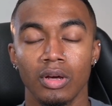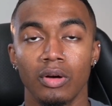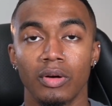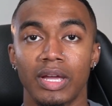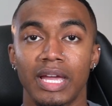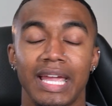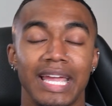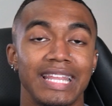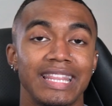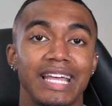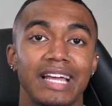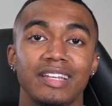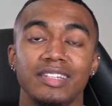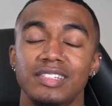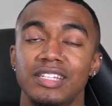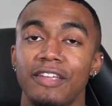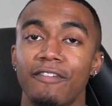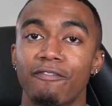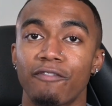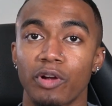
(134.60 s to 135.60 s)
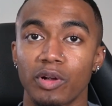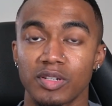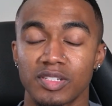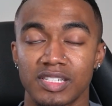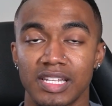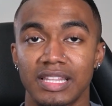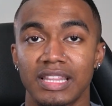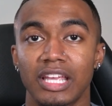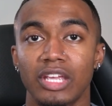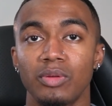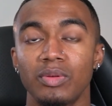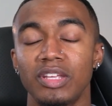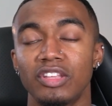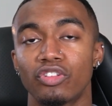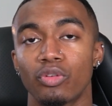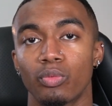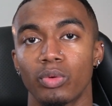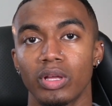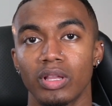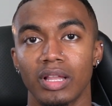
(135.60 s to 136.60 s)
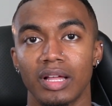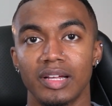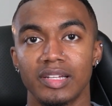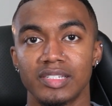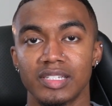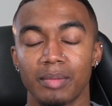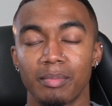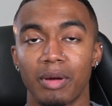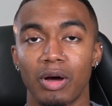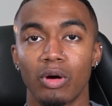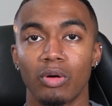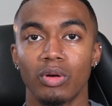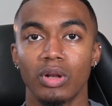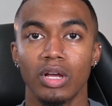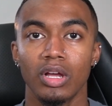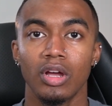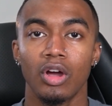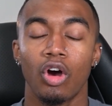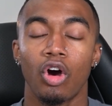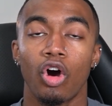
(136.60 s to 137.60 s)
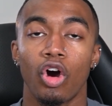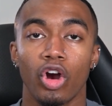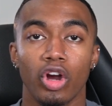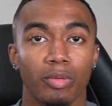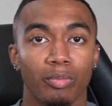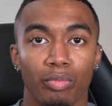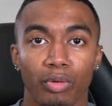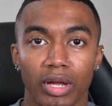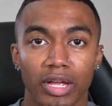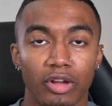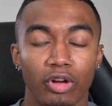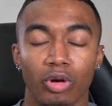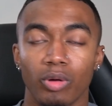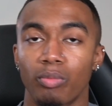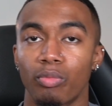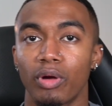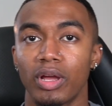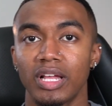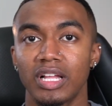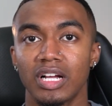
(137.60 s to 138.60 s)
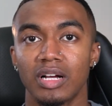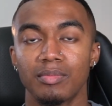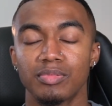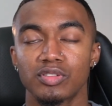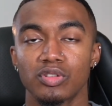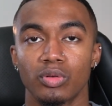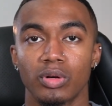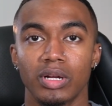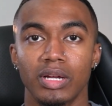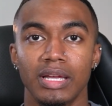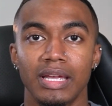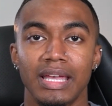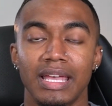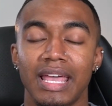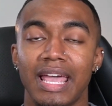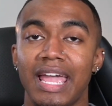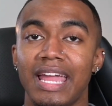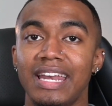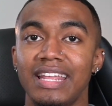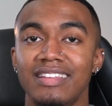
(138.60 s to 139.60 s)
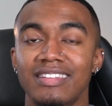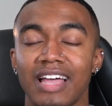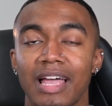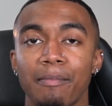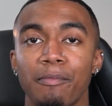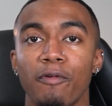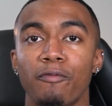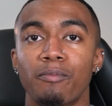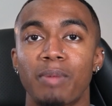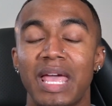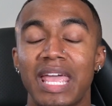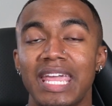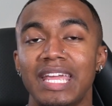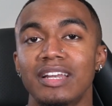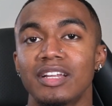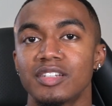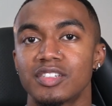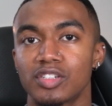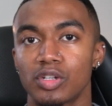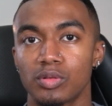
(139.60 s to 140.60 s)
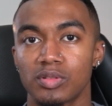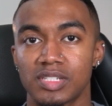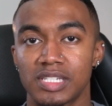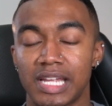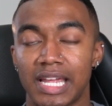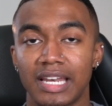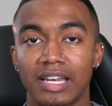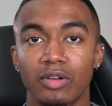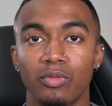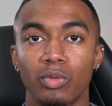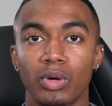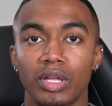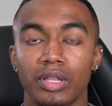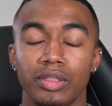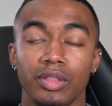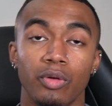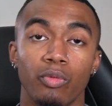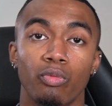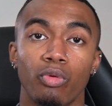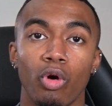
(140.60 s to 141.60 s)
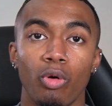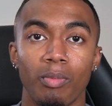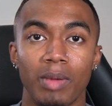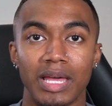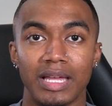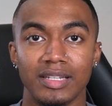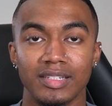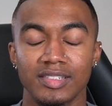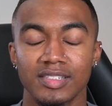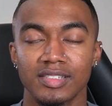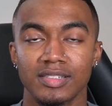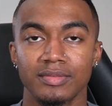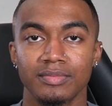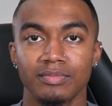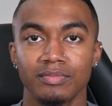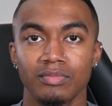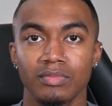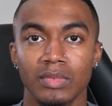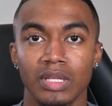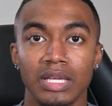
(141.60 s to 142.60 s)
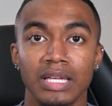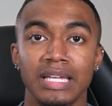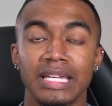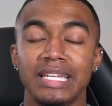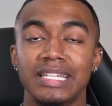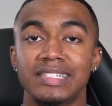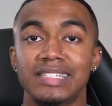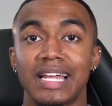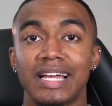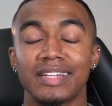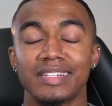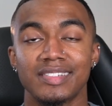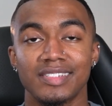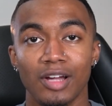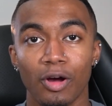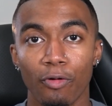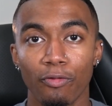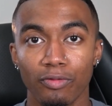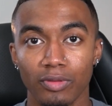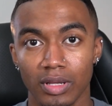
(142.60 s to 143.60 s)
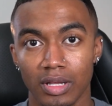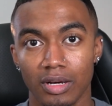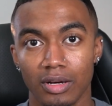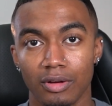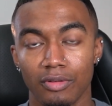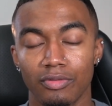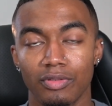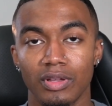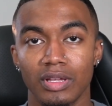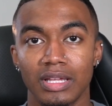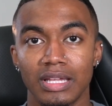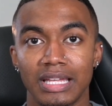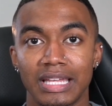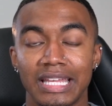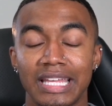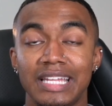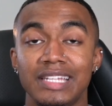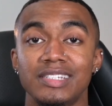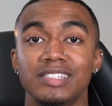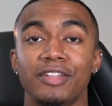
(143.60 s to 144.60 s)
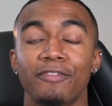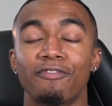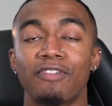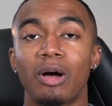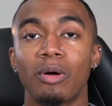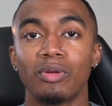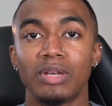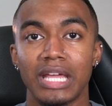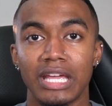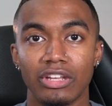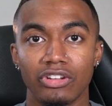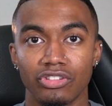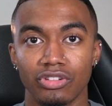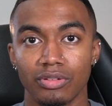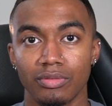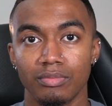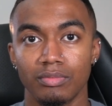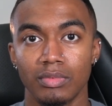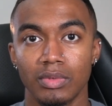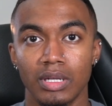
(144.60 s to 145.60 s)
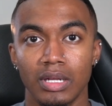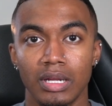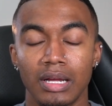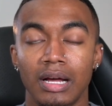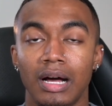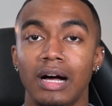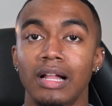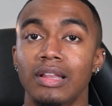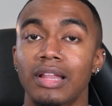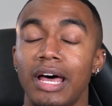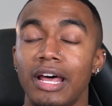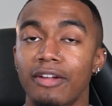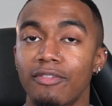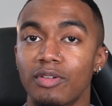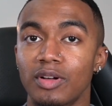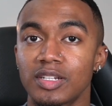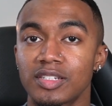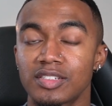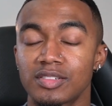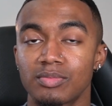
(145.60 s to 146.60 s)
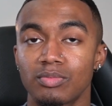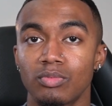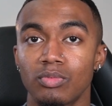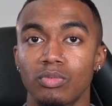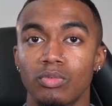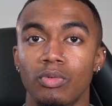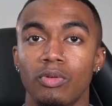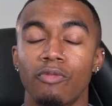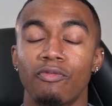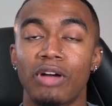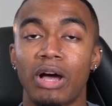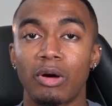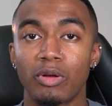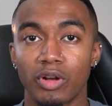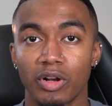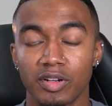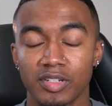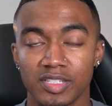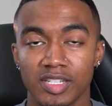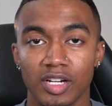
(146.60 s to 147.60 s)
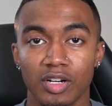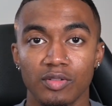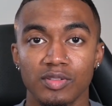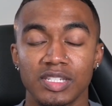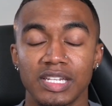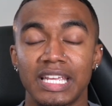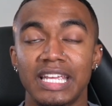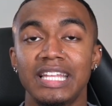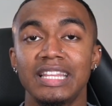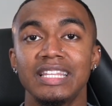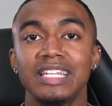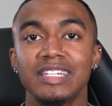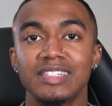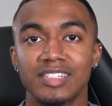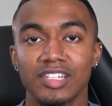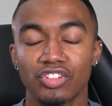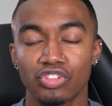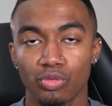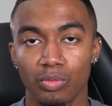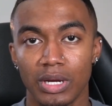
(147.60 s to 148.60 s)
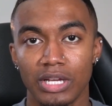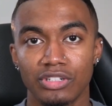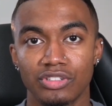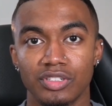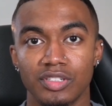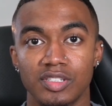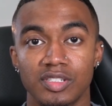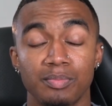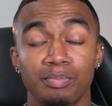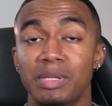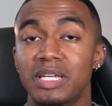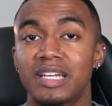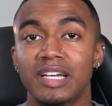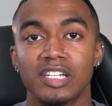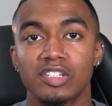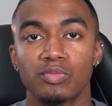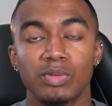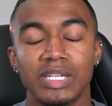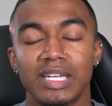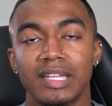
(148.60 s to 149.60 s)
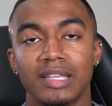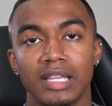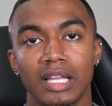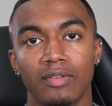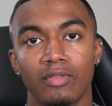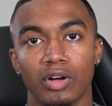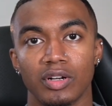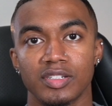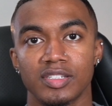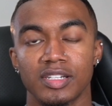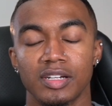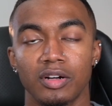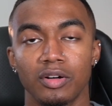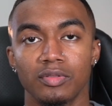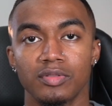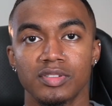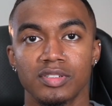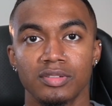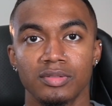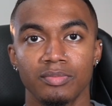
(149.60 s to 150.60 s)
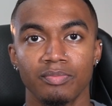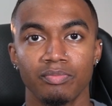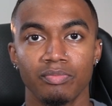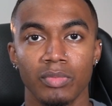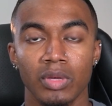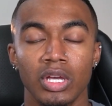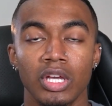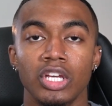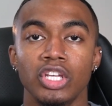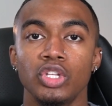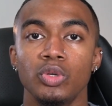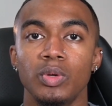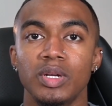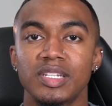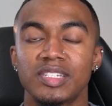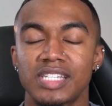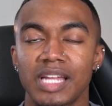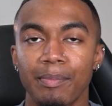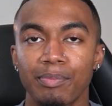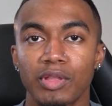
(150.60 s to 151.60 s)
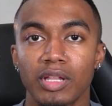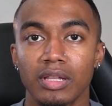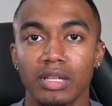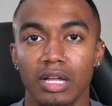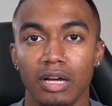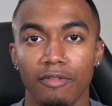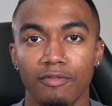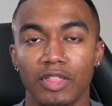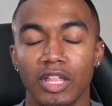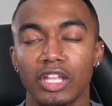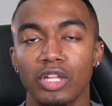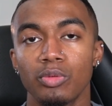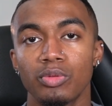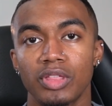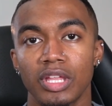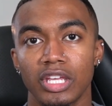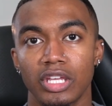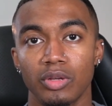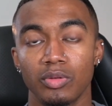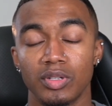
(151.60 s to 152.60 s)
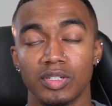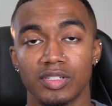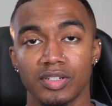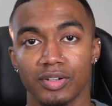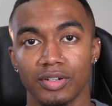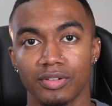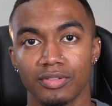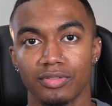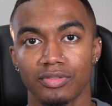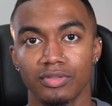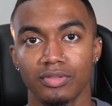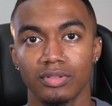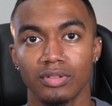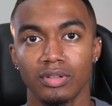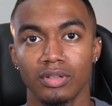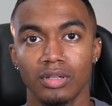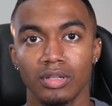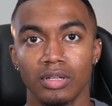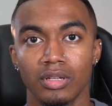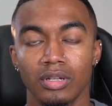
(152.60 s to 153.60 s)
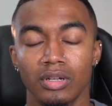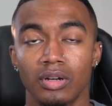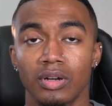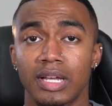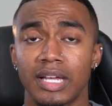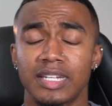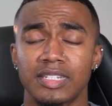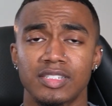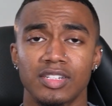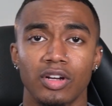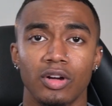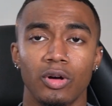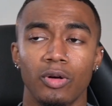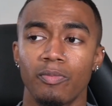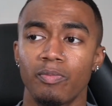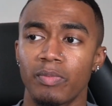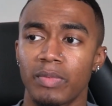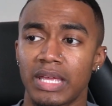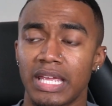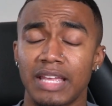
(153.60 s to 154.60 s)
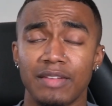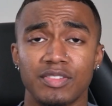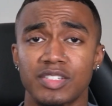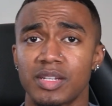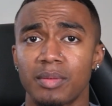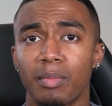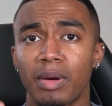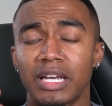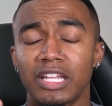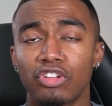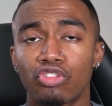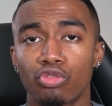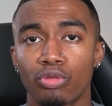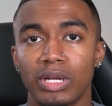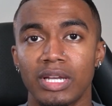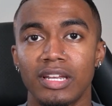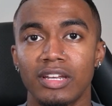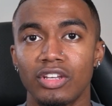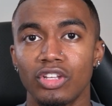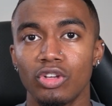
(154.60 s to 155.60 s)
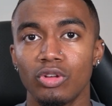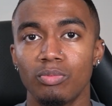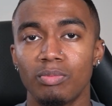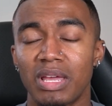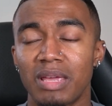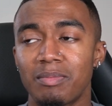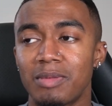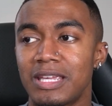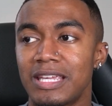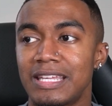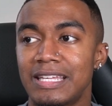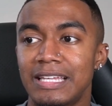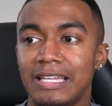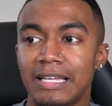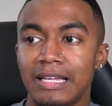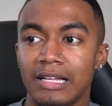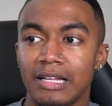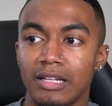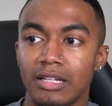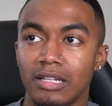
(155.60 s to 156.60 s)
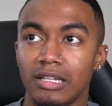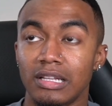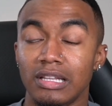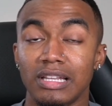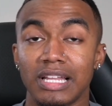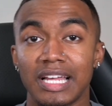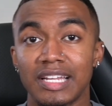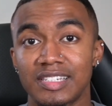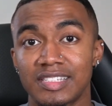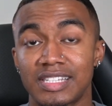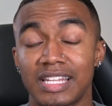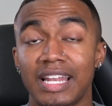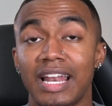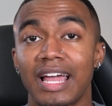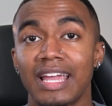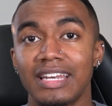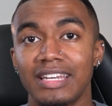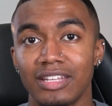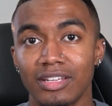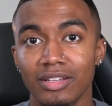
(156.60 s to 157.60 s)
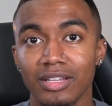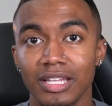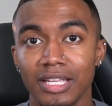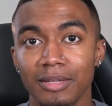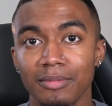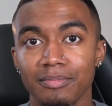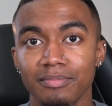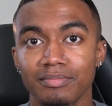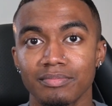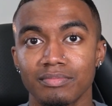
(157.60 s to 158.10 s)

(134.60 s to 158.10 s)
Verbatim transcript: Okay, and that is the first thing that you need to realize about heartbreak or breakups or any type of pain associated with romance is that self love is the foundation. A lot of us found ourselves in these situations because we didn't love ourselves. You accept the love that you think you deserve. Okay, so if somebody treated you maybe less than ideally,